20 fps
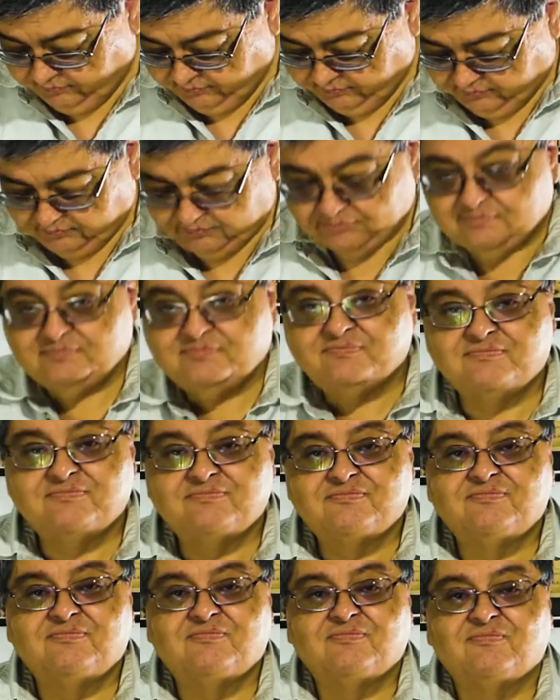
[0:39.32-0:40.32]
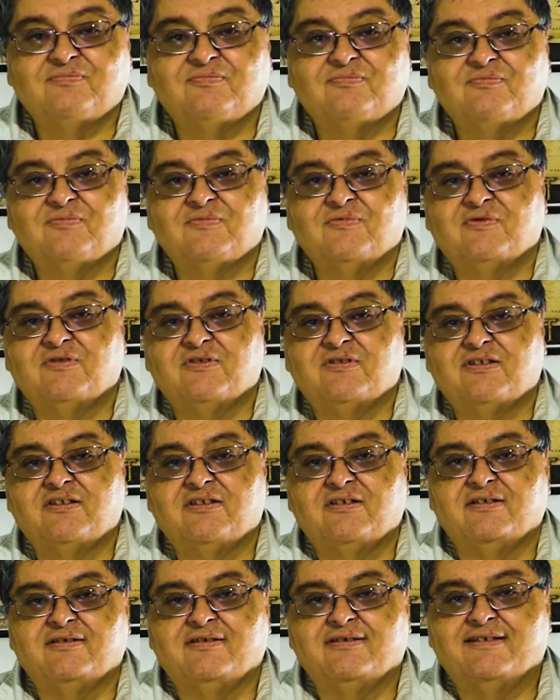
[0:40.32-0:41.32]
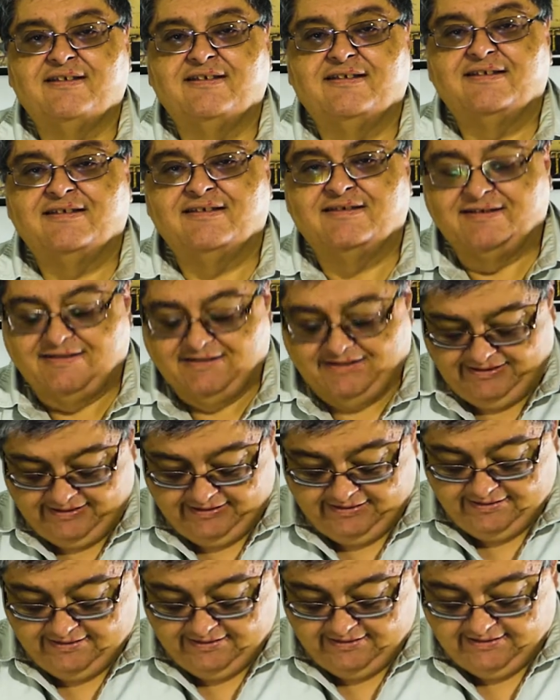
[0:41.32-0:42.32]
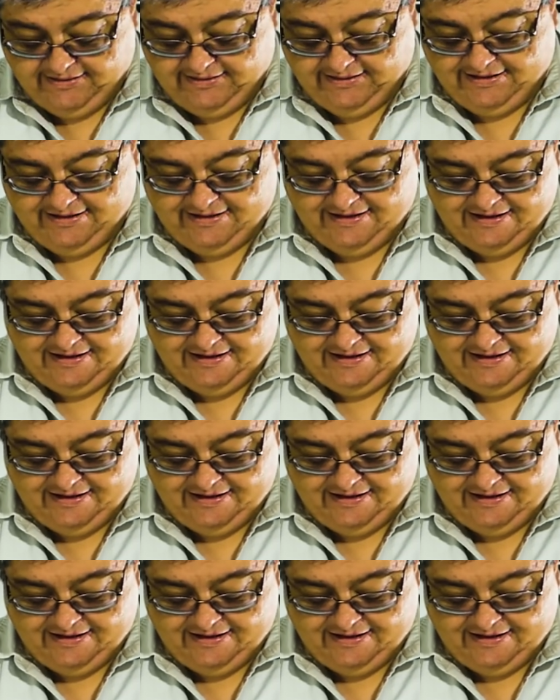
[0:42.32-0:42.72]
Nothing is said.